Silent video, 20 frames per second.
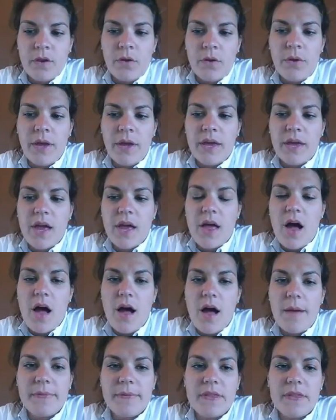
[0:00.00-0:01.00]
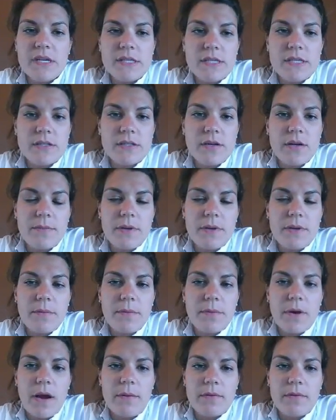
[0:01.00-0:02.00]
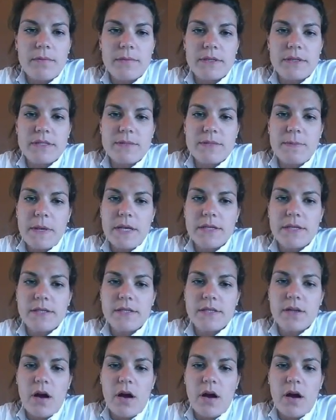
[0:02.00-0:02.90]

Okay, this is going to be a problem that's based